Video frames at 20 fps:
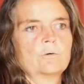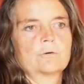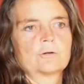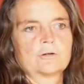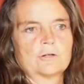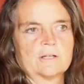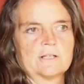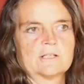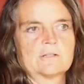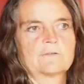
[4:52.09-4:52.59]

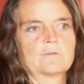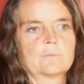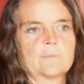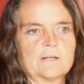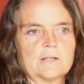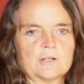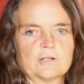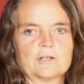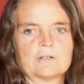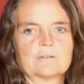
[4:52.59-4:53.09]

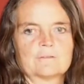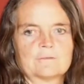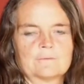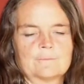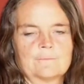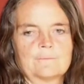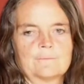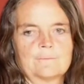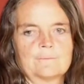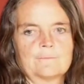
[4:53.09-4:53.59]
transformation.
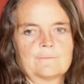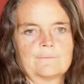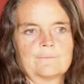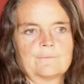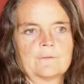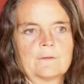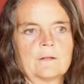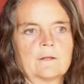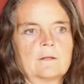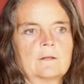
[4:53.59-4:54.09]

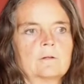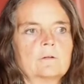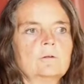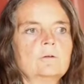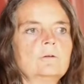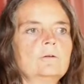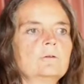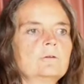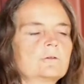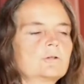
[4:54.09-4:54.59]

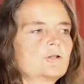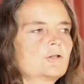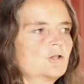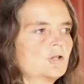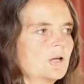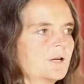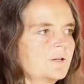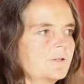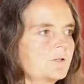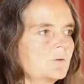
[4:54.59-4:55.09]
Not
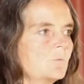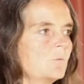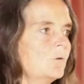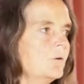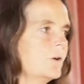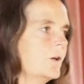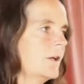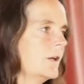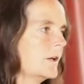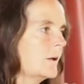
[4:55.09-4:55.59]
just
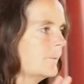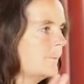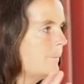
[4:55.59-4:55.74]
working